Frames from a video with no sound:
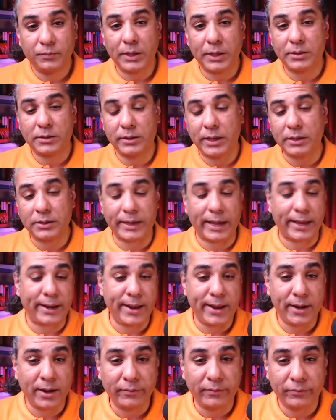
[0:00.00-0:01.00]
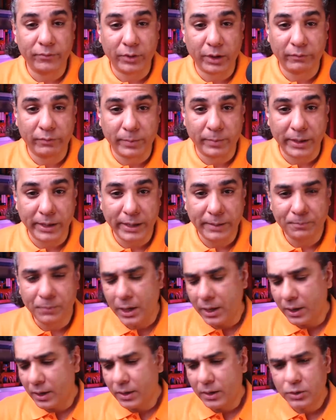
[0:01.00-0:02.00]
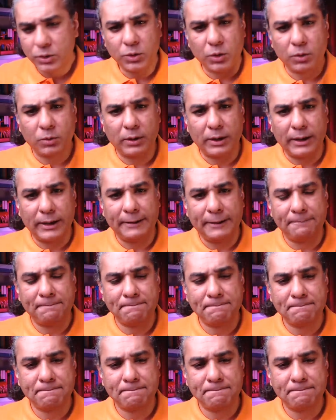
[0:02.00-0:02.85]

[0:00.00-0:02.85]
that's that's scary enough for everybody so uh,